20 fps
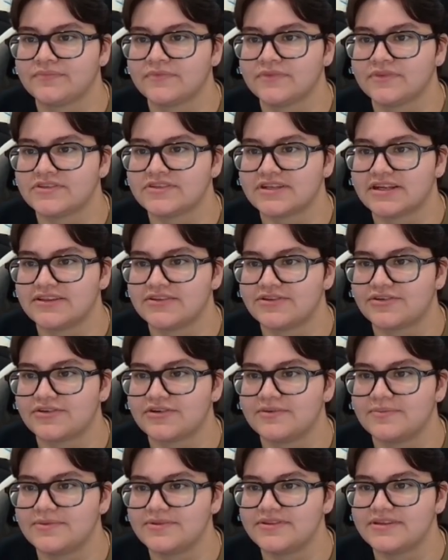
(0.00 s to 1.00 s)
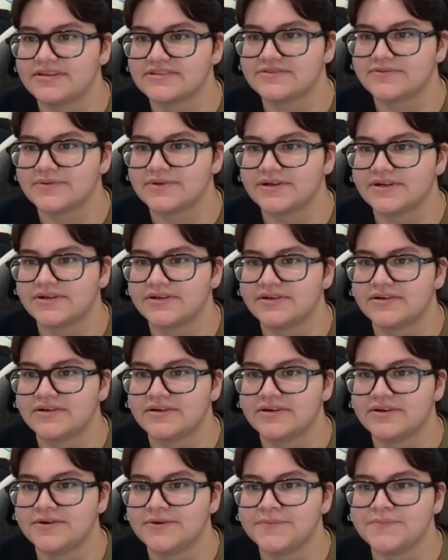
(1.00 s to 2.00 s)
Just like a little couple things over here.
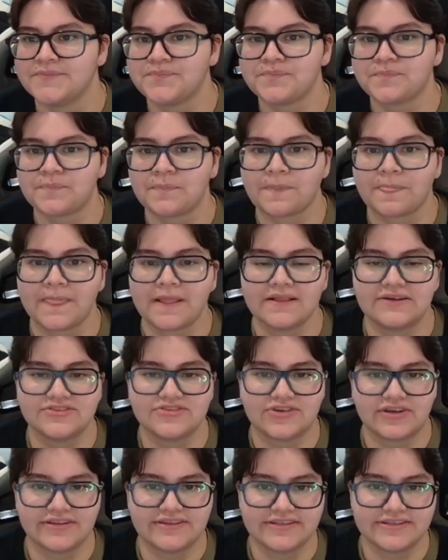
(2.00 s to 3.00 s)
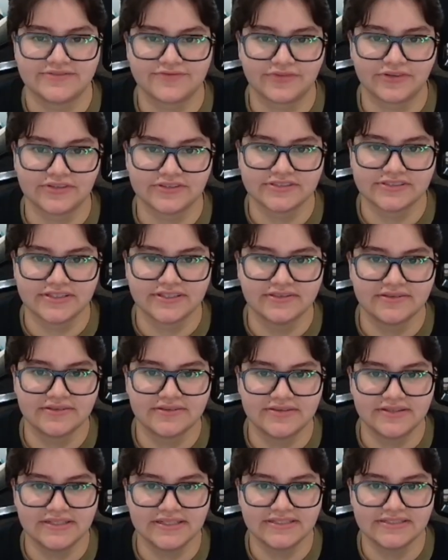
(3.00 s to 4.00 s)
Let's look at this first.
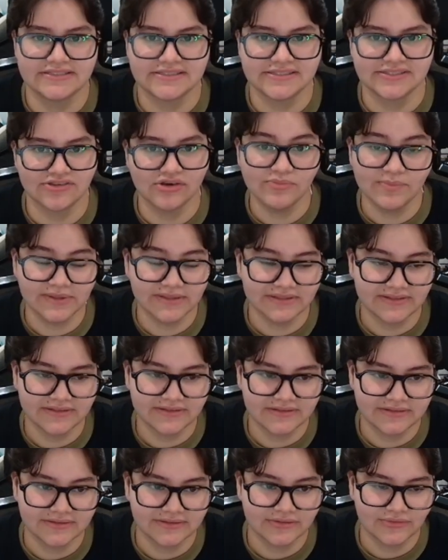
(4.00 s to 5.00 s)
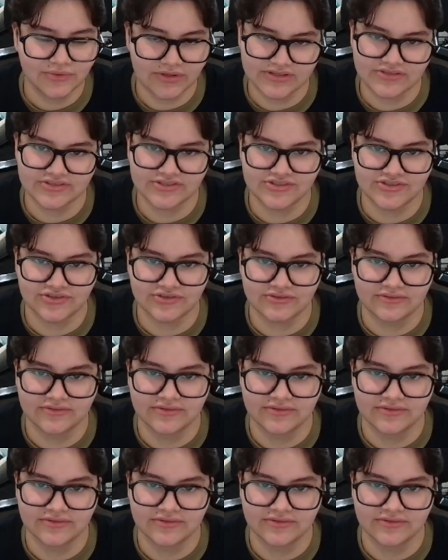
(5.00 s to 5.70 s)
This is open quick switcher.